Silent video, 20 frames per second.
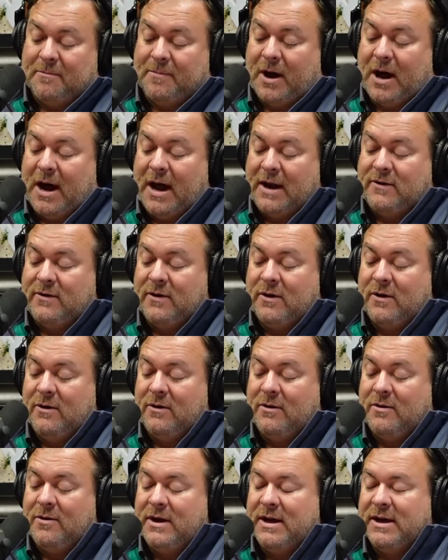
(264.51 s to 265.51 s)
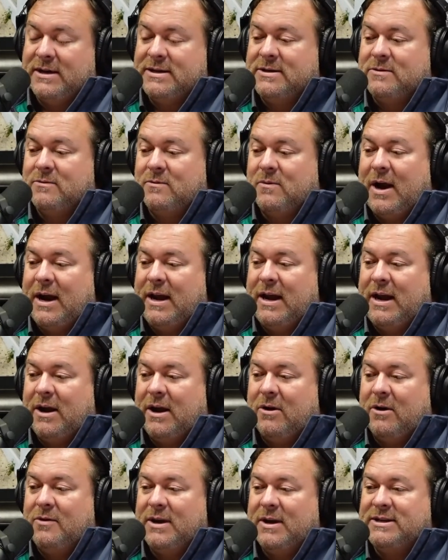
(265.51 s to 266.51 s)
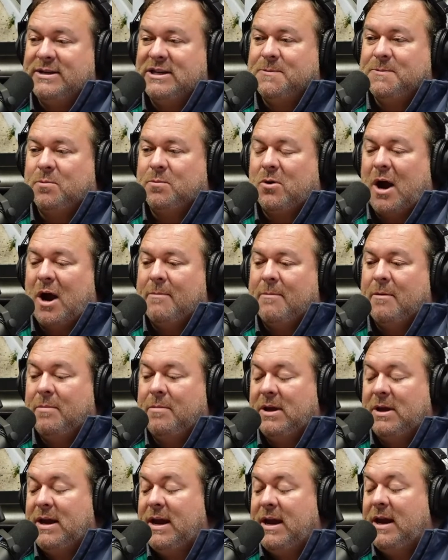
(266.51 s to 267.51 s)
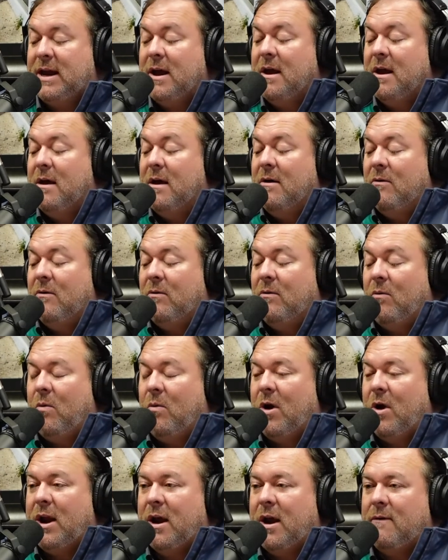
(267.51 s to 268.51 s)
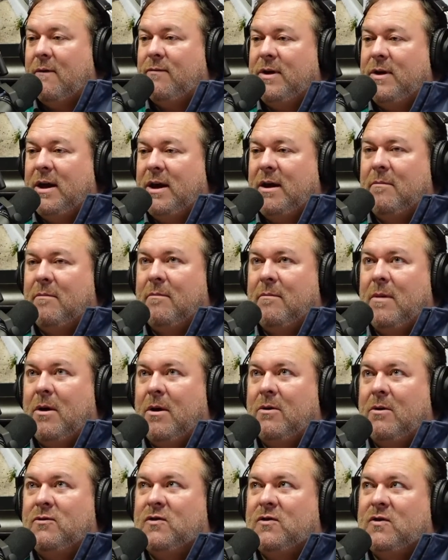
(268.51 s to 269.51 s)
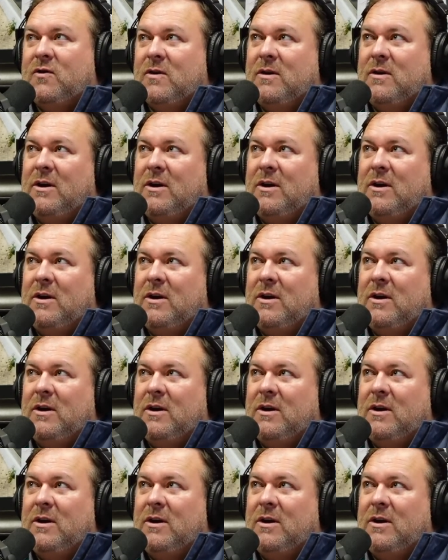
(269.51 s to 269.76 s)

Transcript: But this right here, this is probably one of the most